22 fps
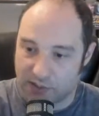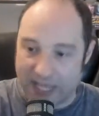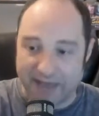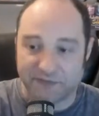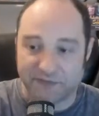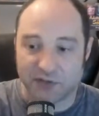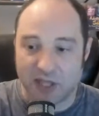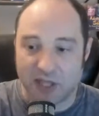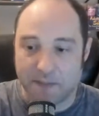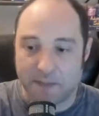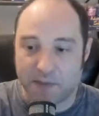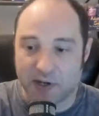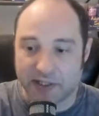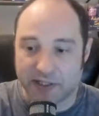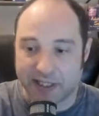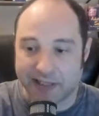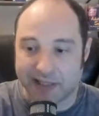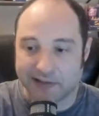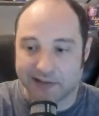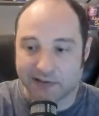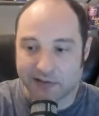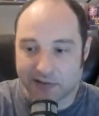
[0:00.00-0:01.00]
after they book
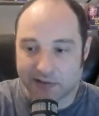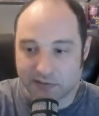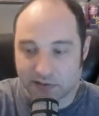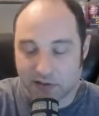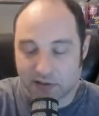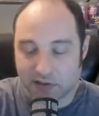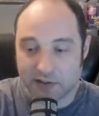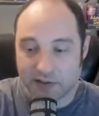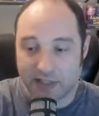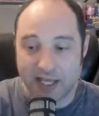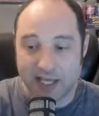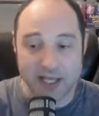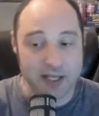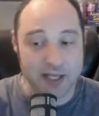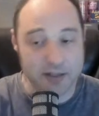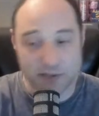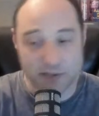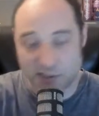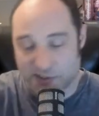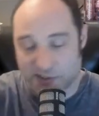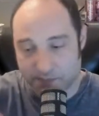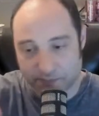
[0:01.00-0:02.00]
it,
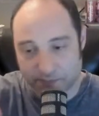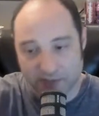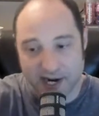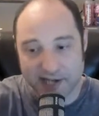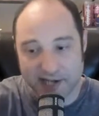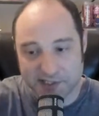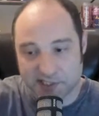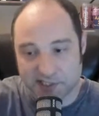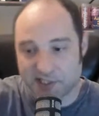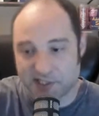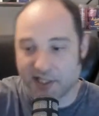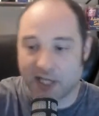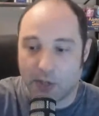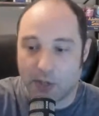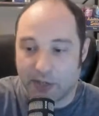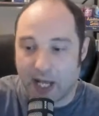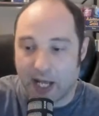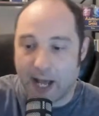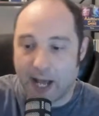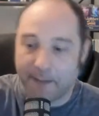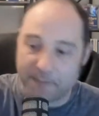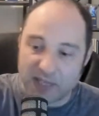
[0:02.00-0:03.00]
prices start
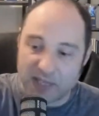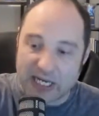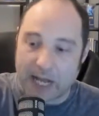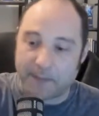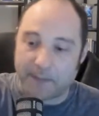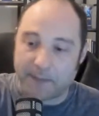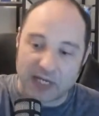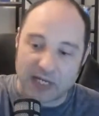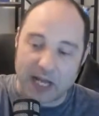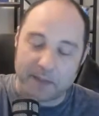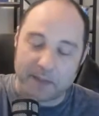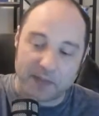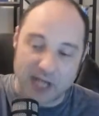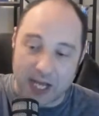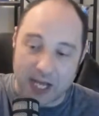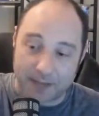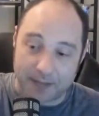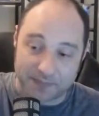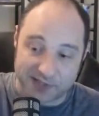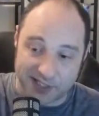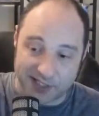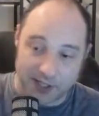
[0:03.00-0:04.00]
going up and up and up and
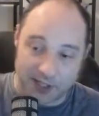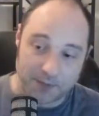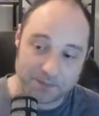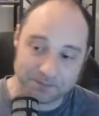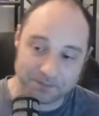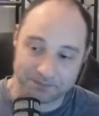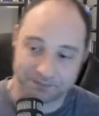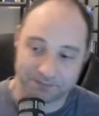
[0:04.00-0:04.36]
up. So,